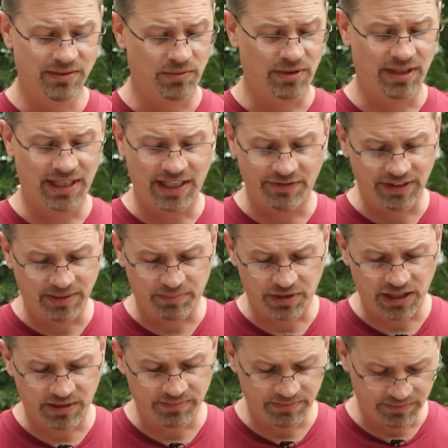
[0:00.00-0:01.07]
We're not having that
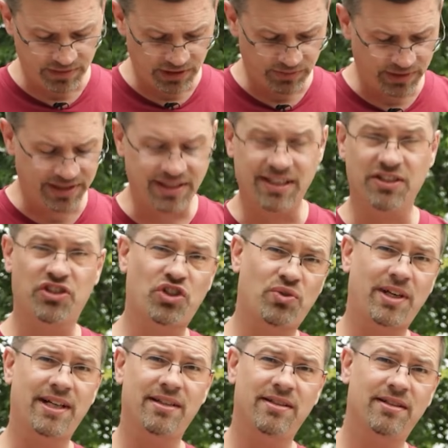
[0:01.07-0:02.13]
problem. You would see it
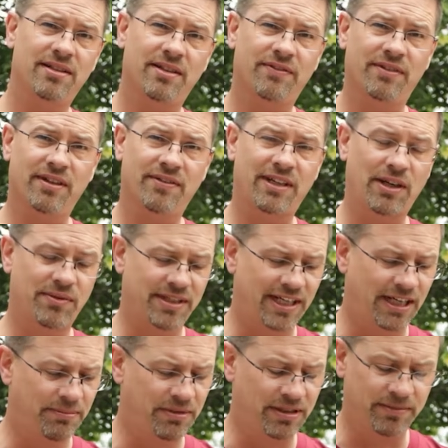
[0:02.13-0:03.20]
shred if that was
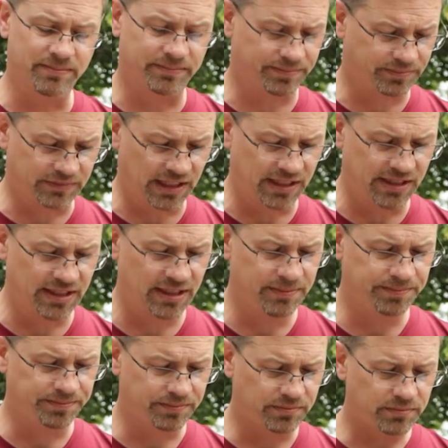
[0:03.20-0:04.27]
happening. And it
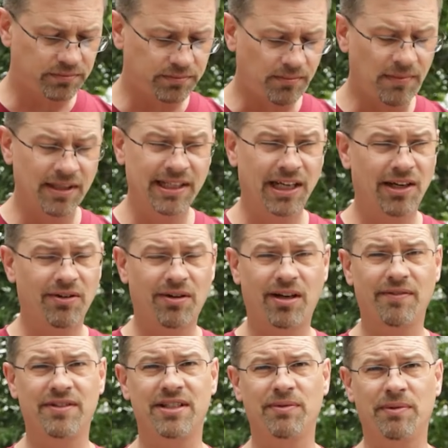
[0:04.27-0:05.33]
didn't. You know,
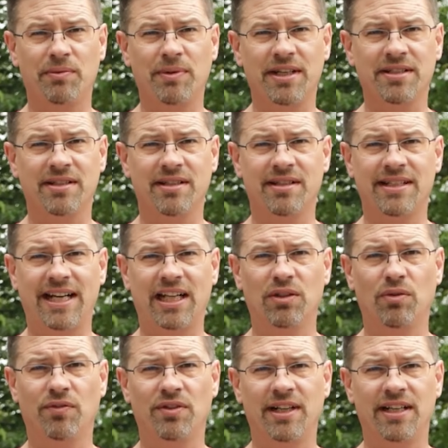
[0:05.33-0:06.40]
obviously we rested in tallow
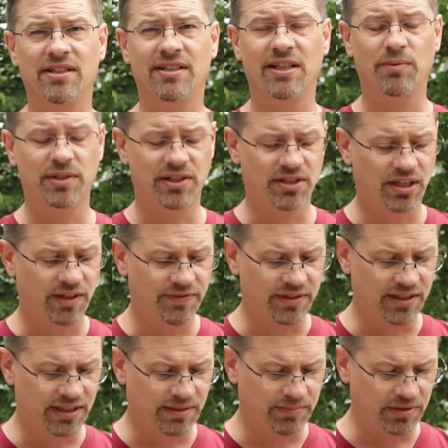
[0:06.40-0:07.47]
overnight, so that would have
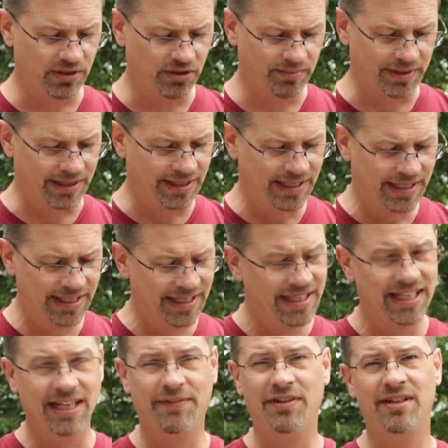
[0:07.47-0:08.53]
softened it up a little bit.
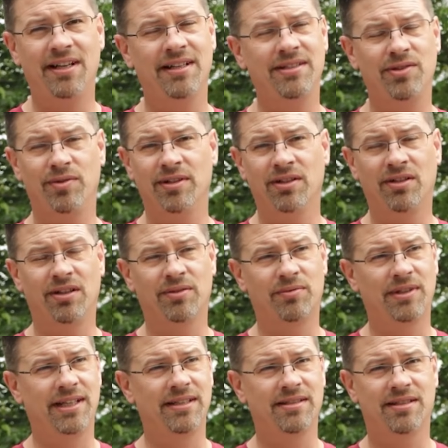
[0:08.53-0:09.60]
If you're not doing a long
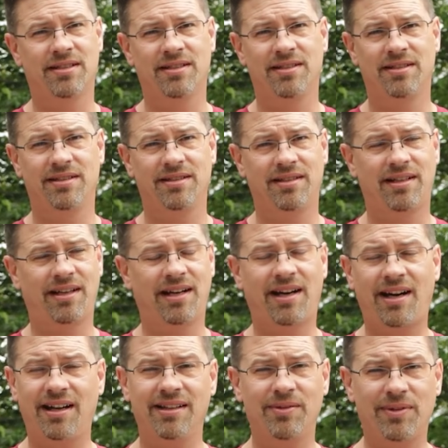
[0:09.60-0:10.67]
rest, I
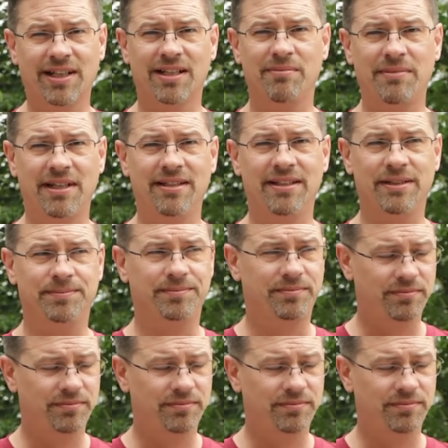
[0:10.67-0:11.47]
highly recommend it.